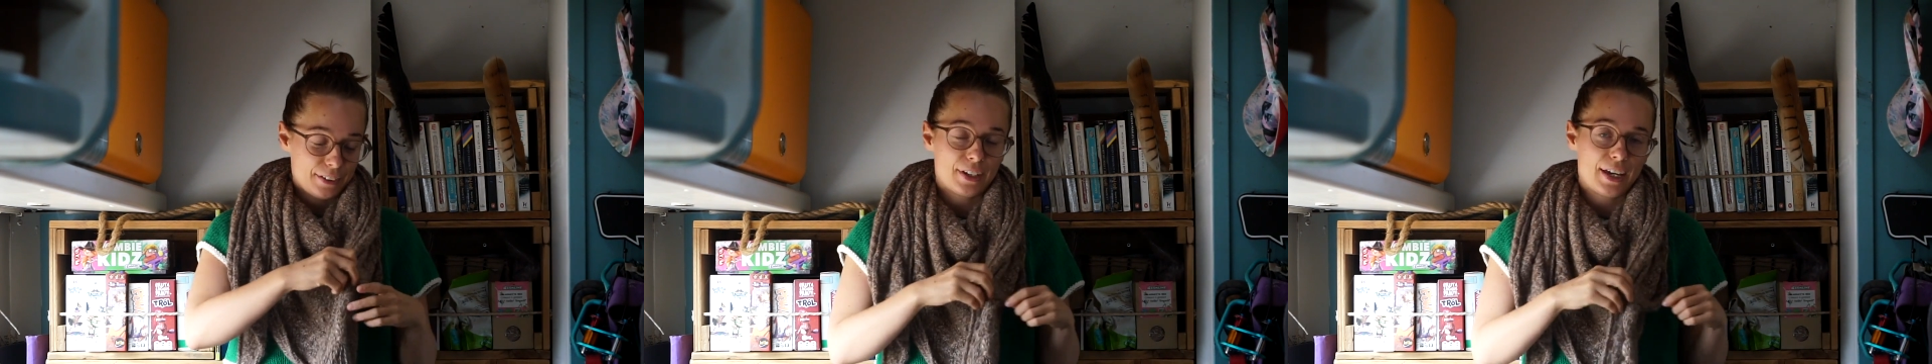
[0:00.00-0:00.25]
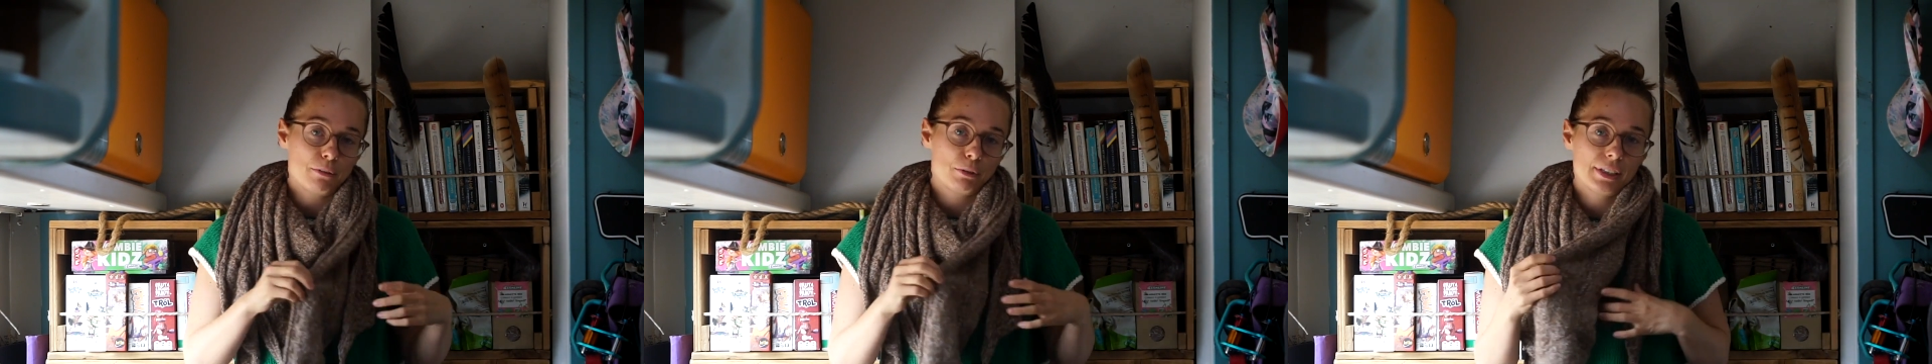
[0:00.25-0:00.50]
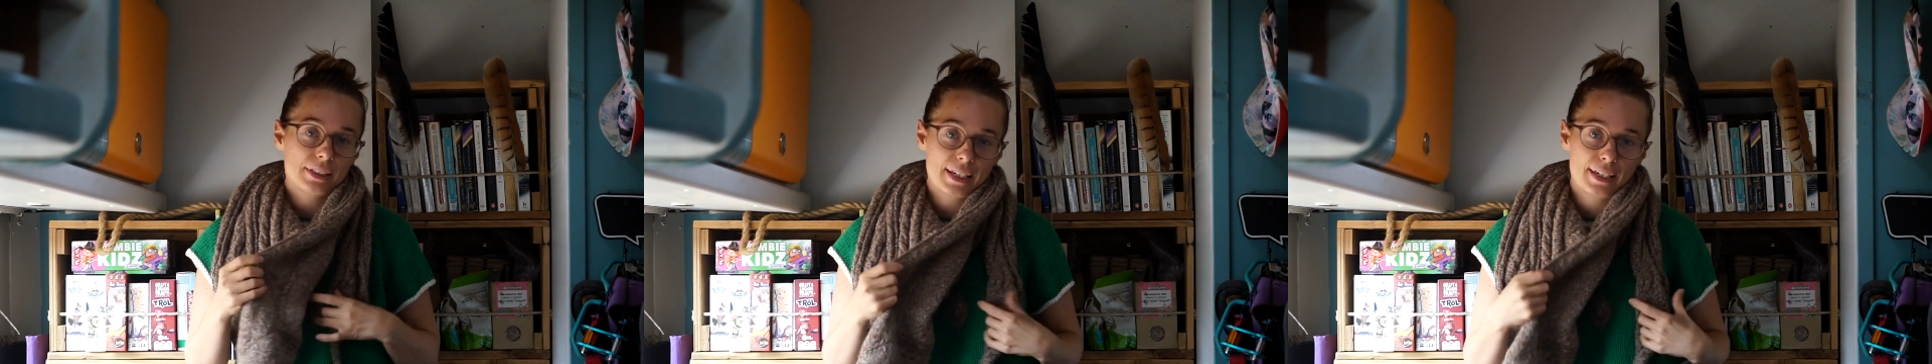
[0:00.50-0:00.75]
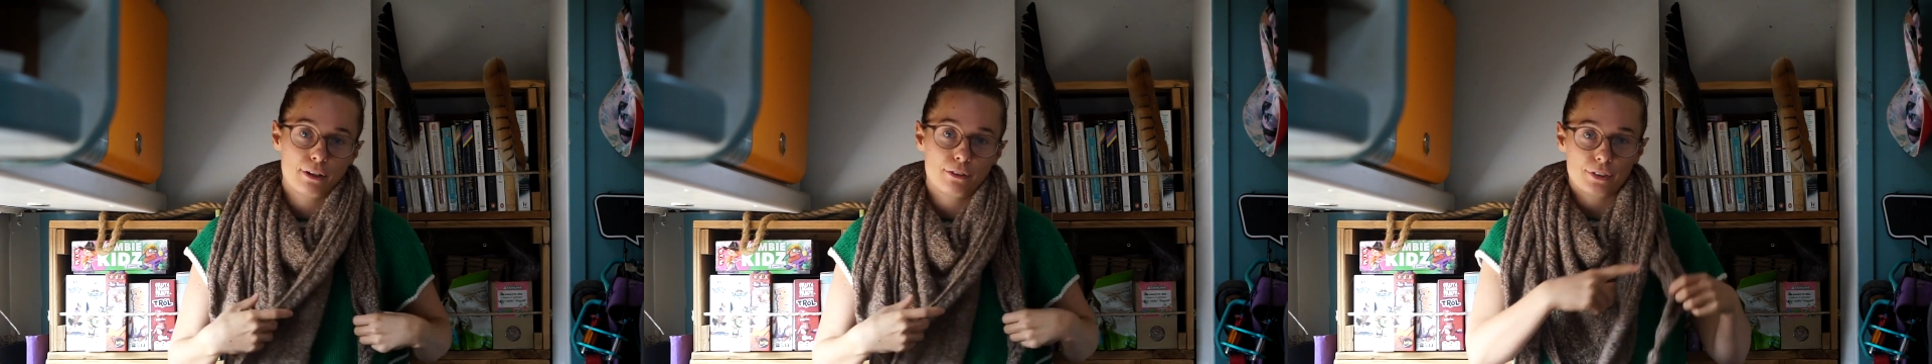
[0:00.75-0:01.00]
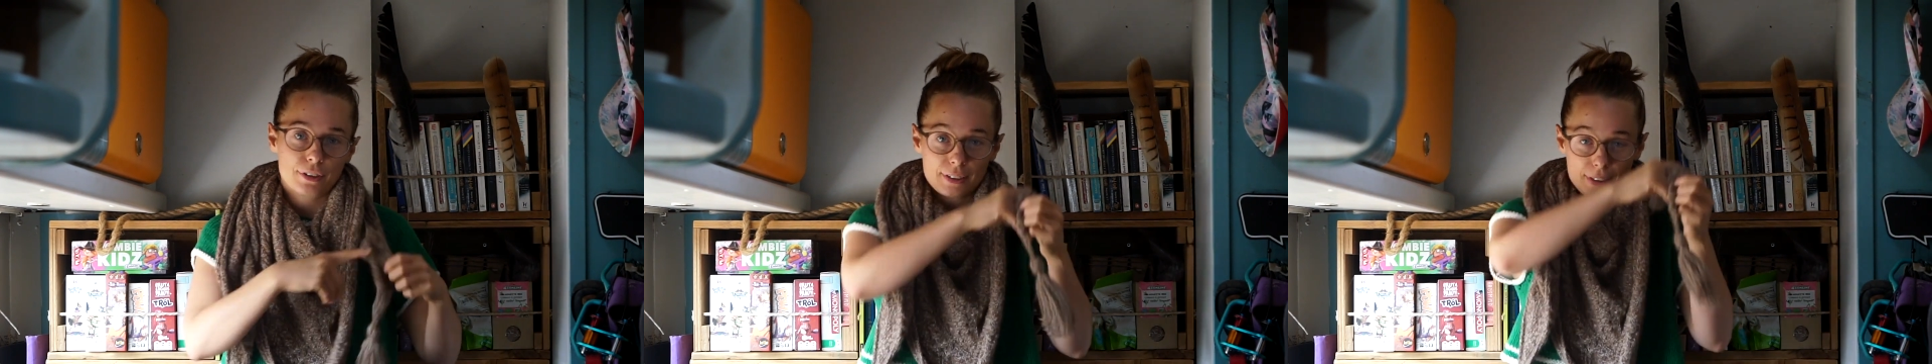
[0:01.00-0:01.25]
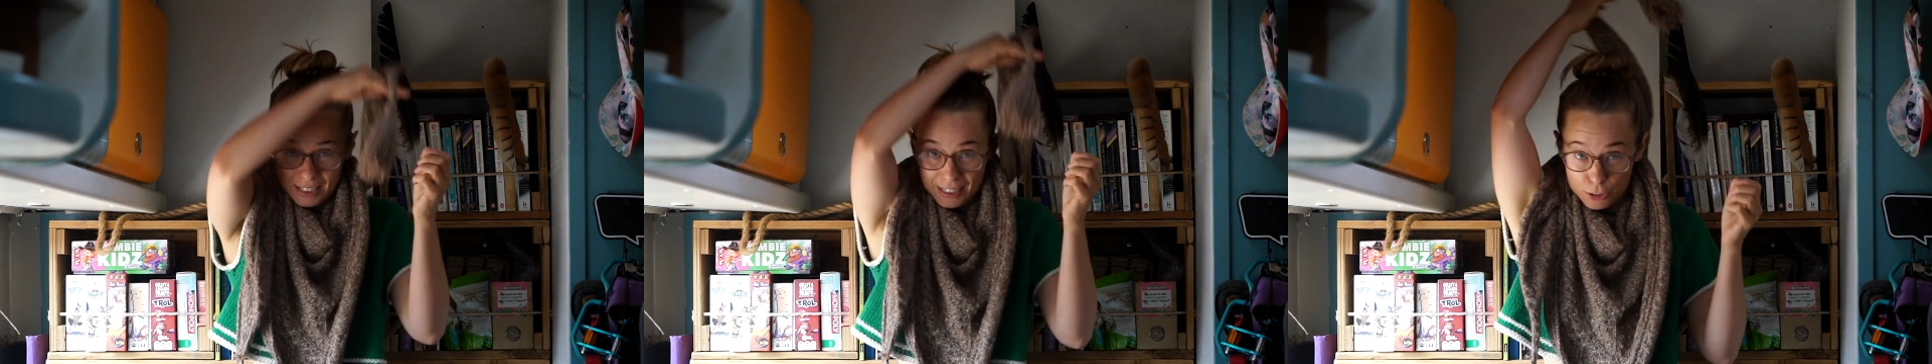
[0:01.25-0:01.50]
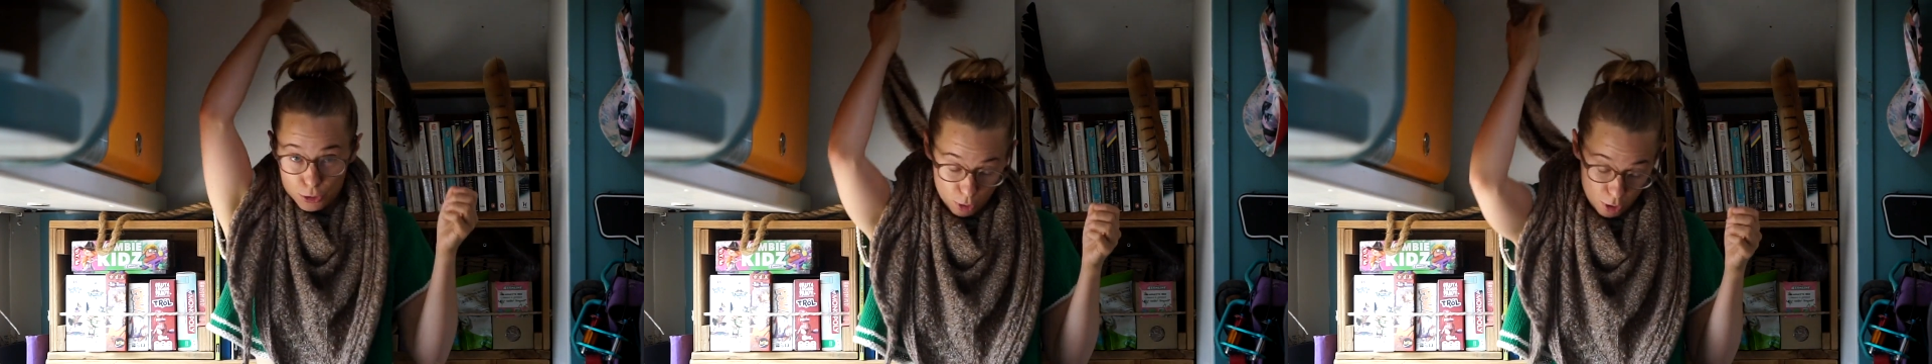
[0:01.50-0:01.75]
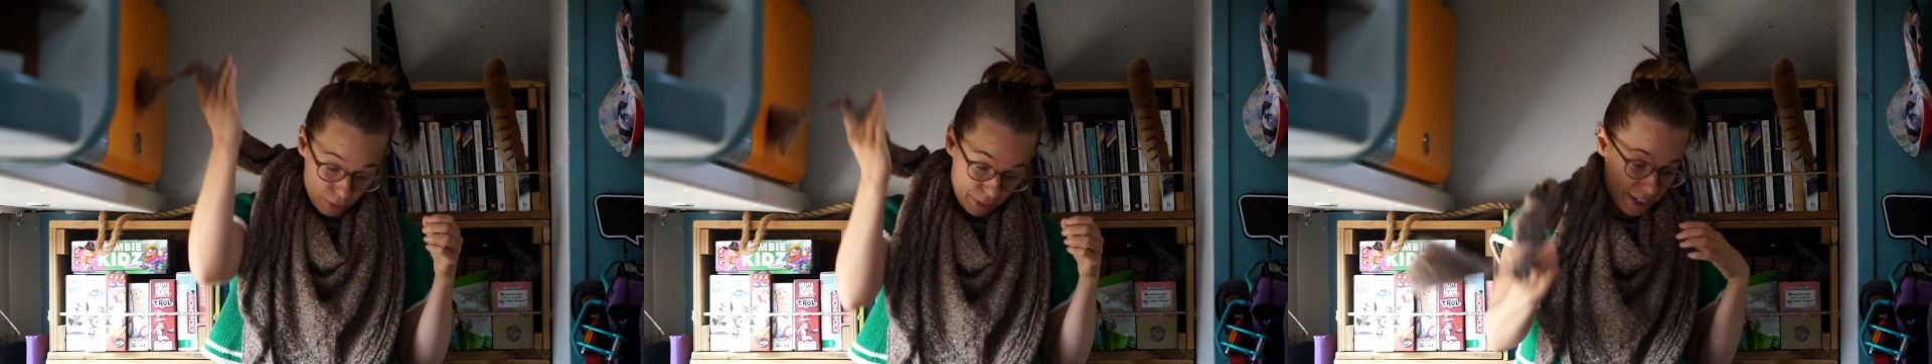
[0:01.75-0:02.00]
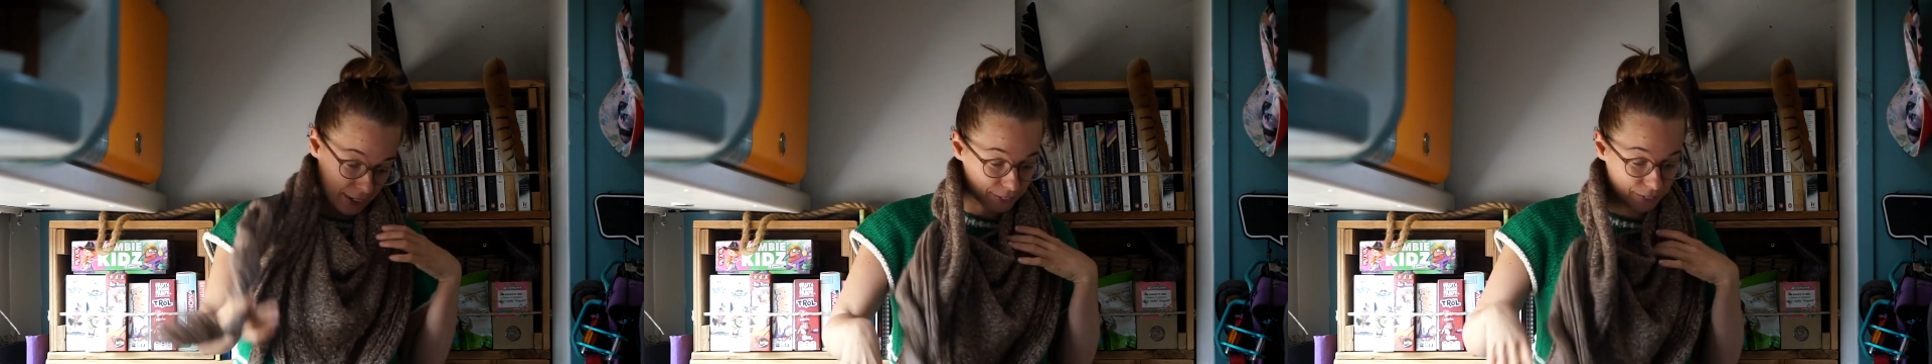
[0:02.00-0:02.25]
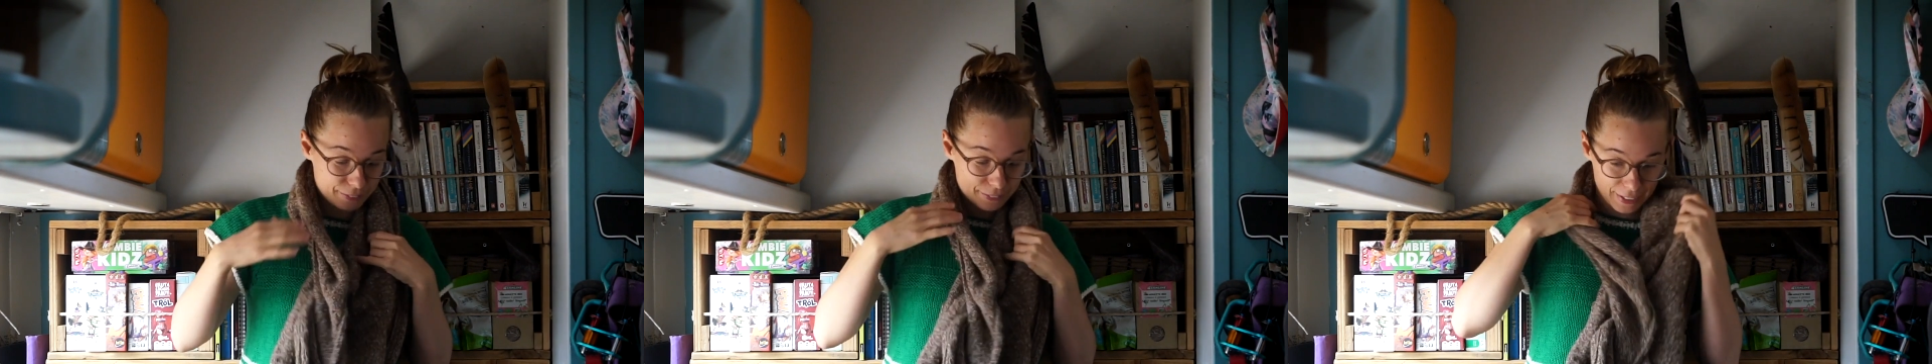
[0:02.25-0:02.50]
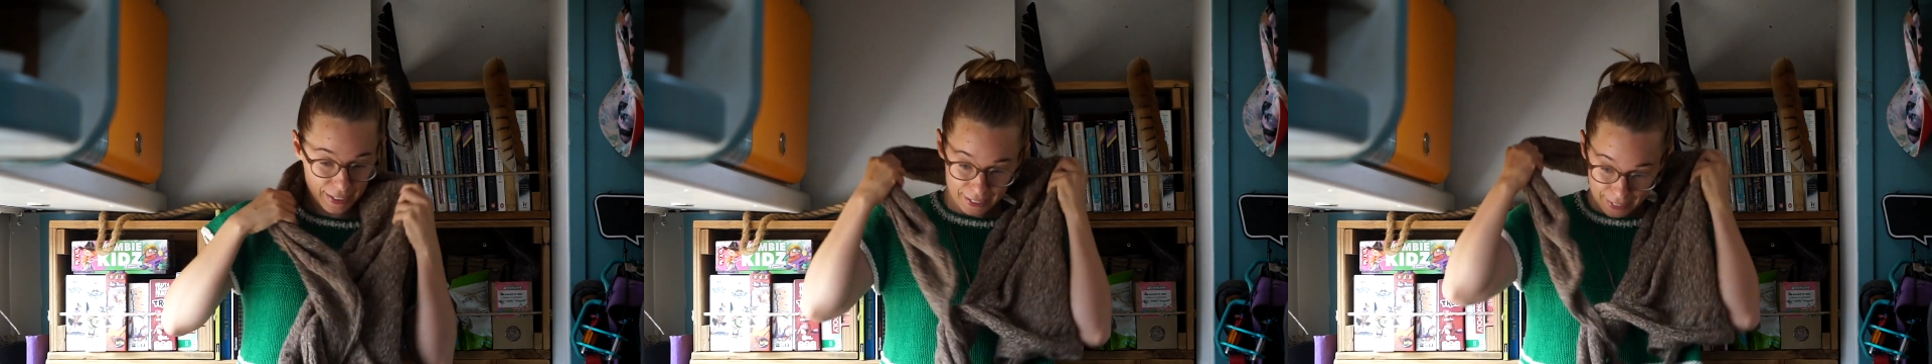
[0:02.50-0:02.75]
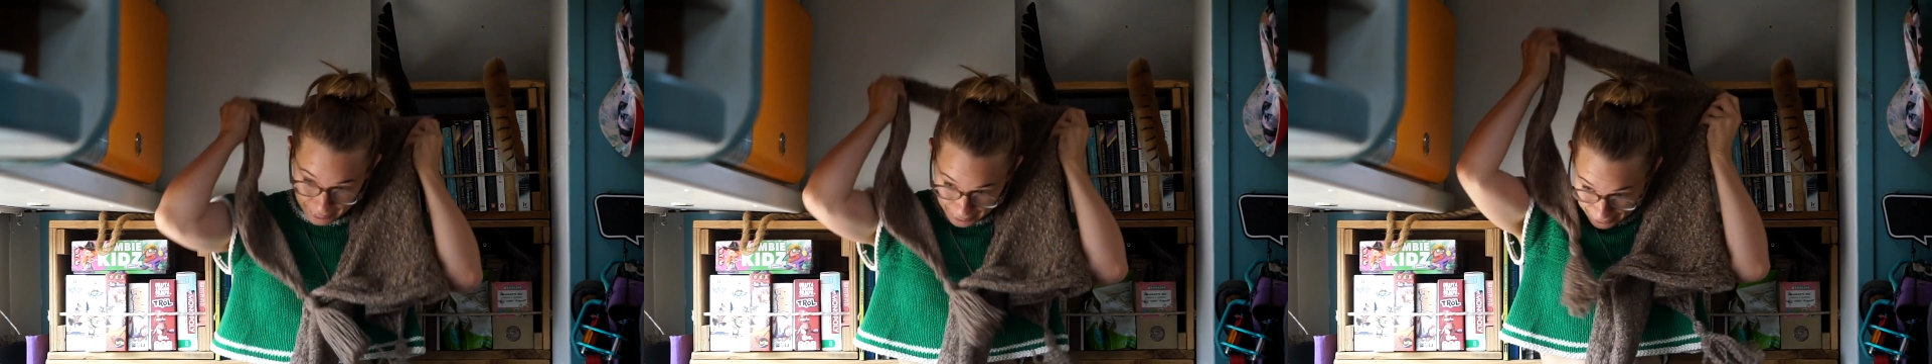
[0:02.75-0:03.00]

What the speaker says: Okay, I'm going to take it off because it's too hot right now. Yeah.